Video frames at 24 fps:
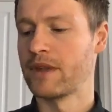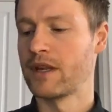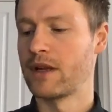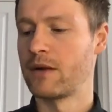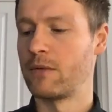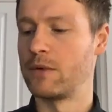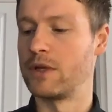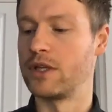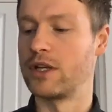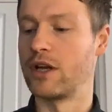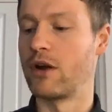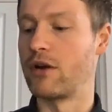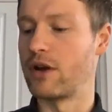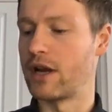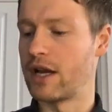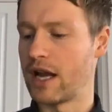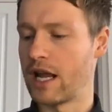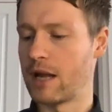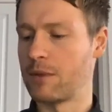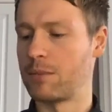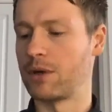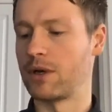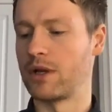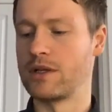Well, you don't
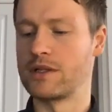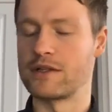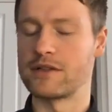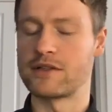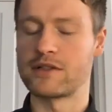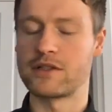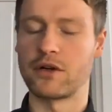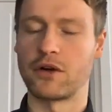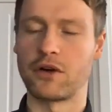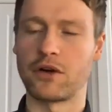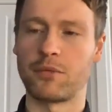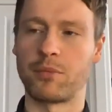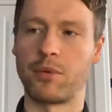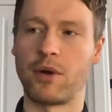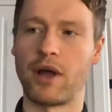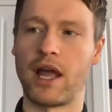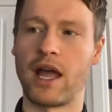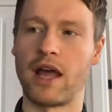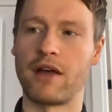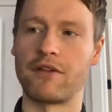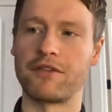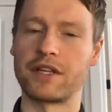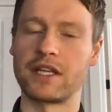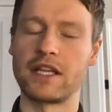enable loads of stock by
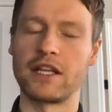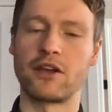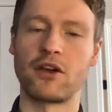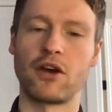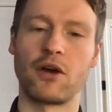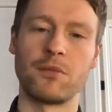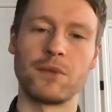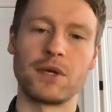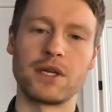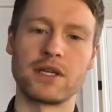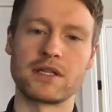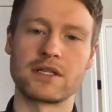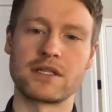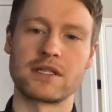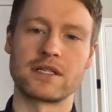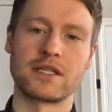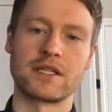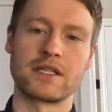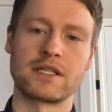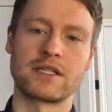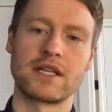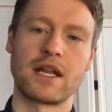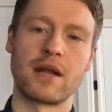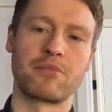having e-commerce
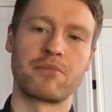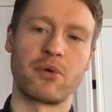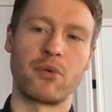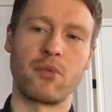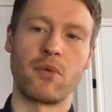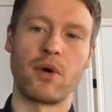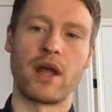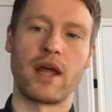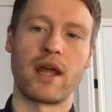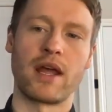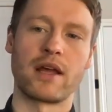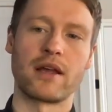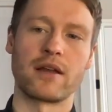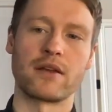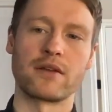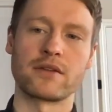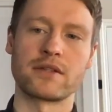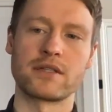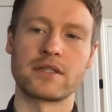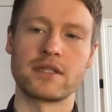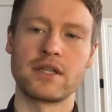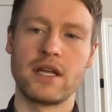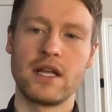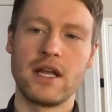as a separate
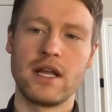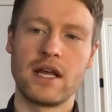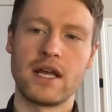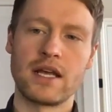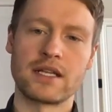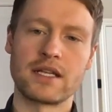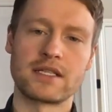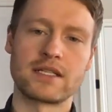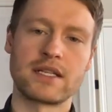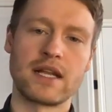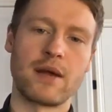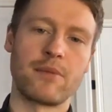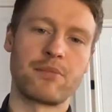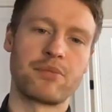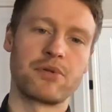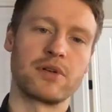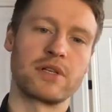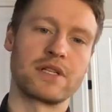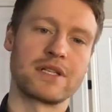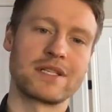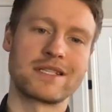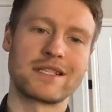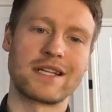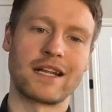warehouse, a separate
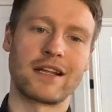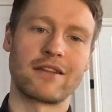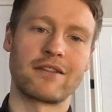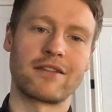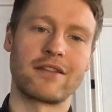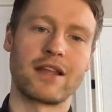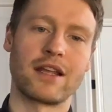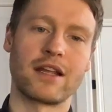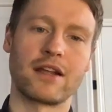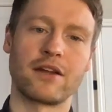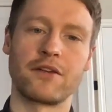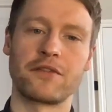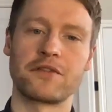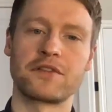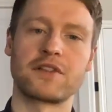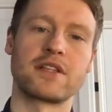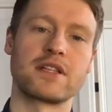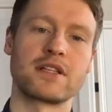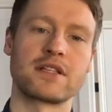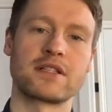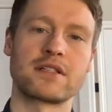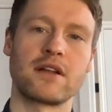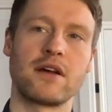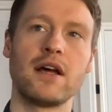distinct thing off to
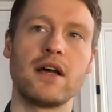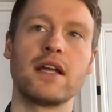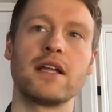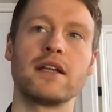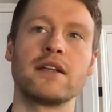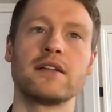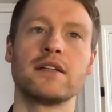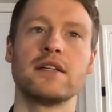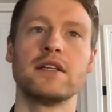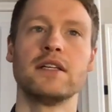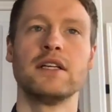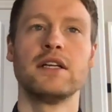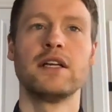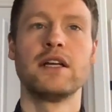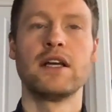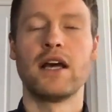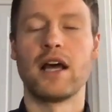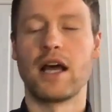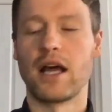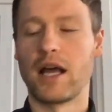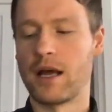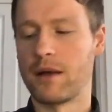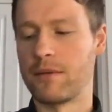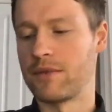the side.
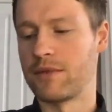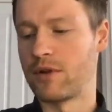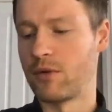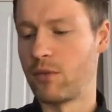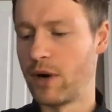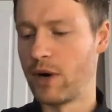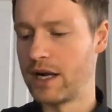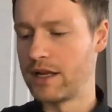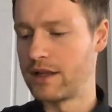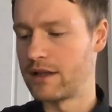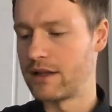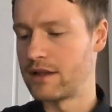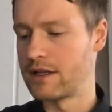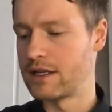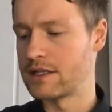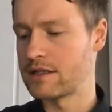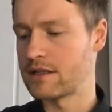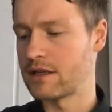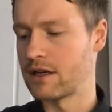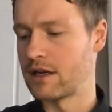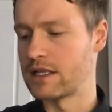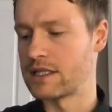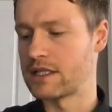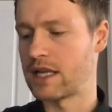The way that these
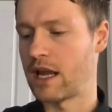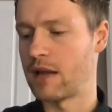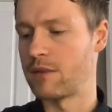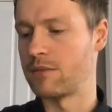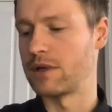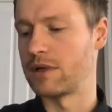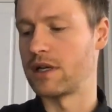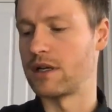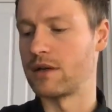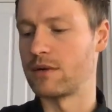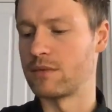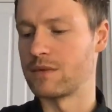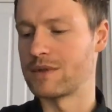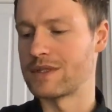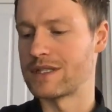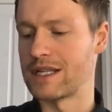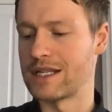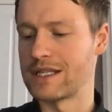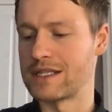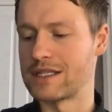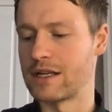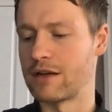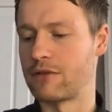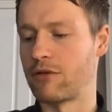guys came at it was they
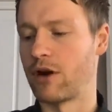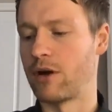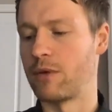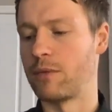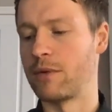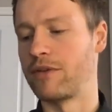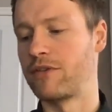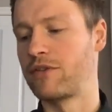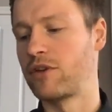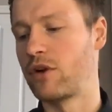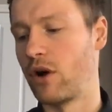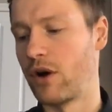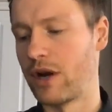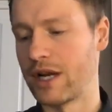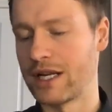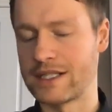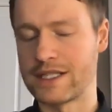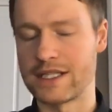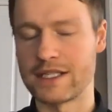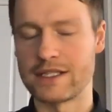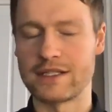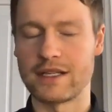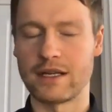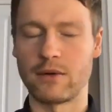said, right, we've got
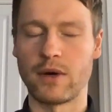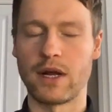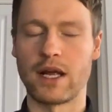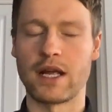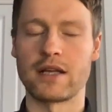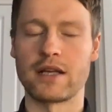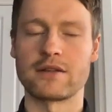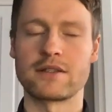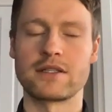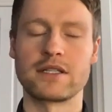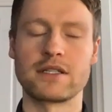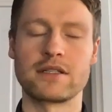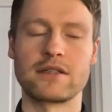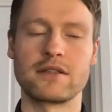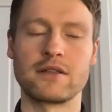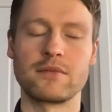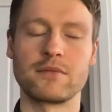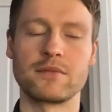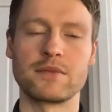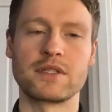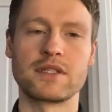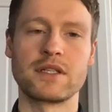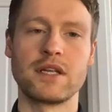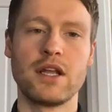existing warehouse
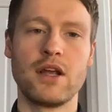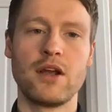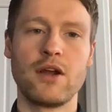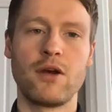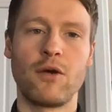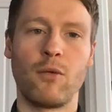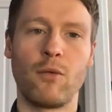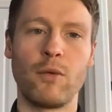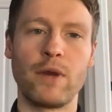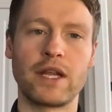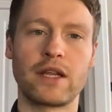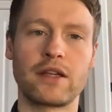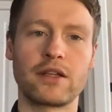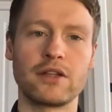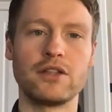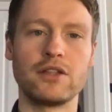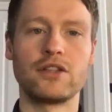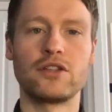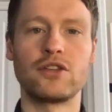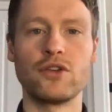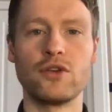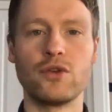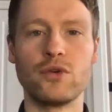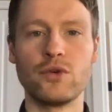systems. We can
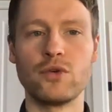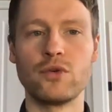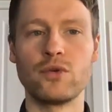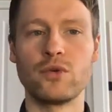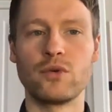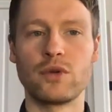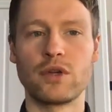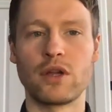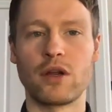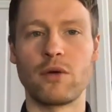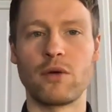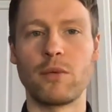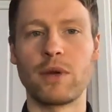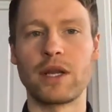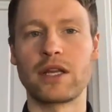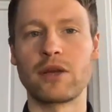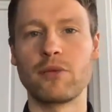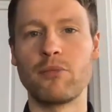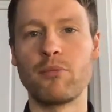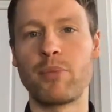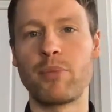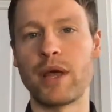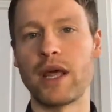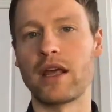
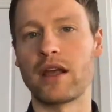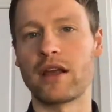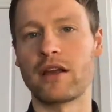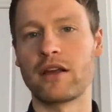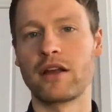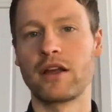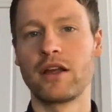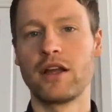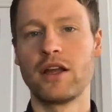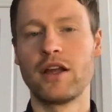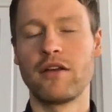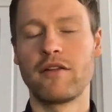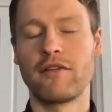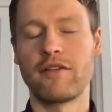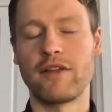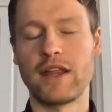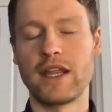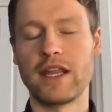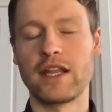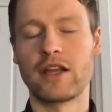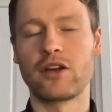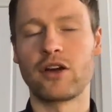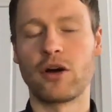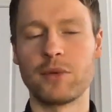pick for
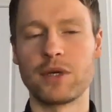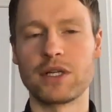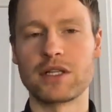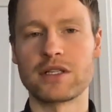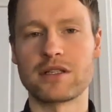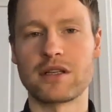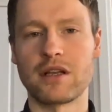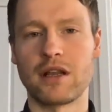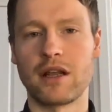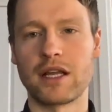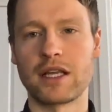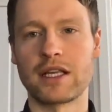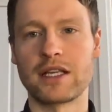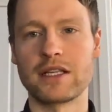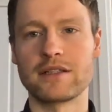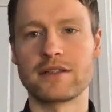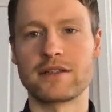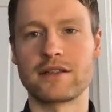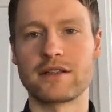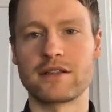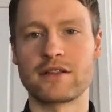e-commerce like it's a